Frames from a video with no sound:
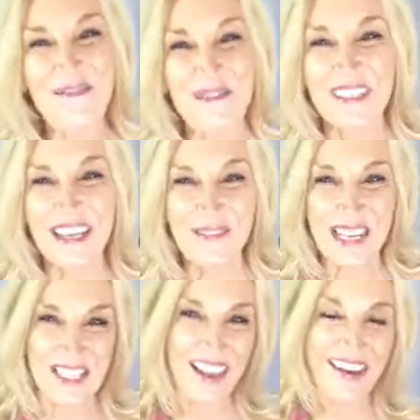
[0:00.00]
I really am
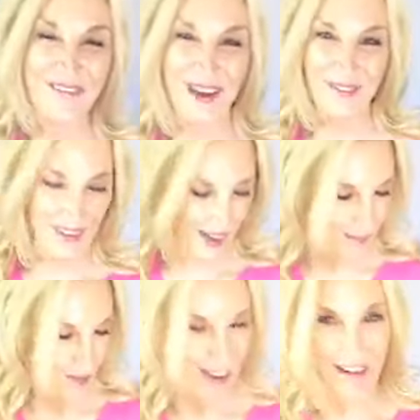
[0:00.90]
excited about what
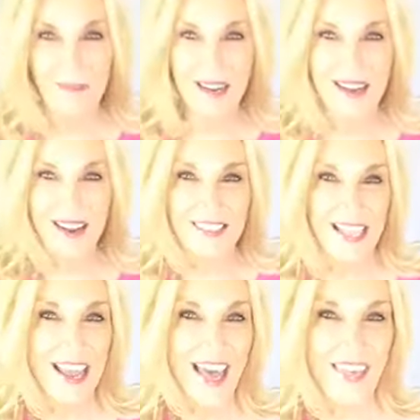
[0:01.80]
I'm wearing because
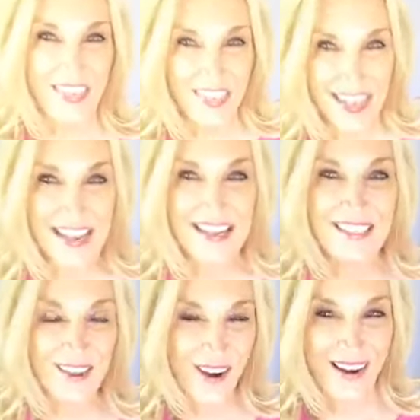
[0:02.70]

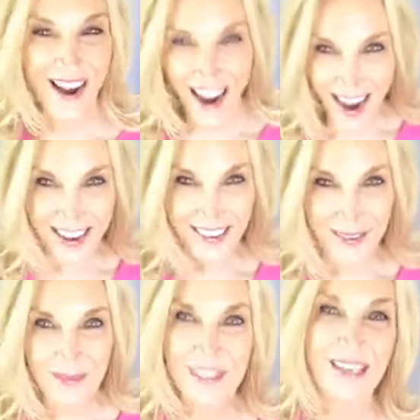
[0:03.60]
these are
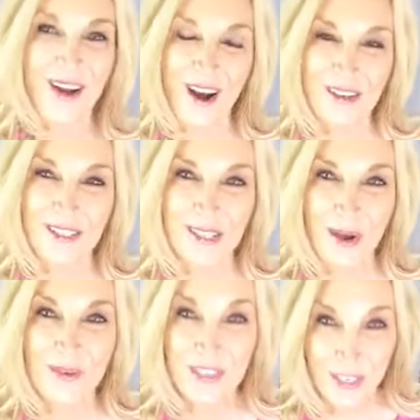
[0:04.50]
items that
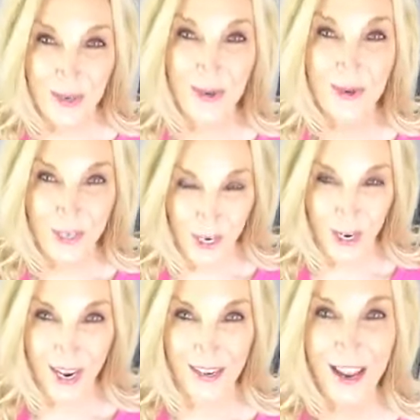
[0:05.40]
also do
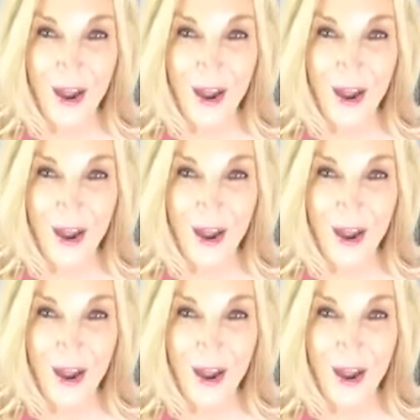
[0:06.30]
good.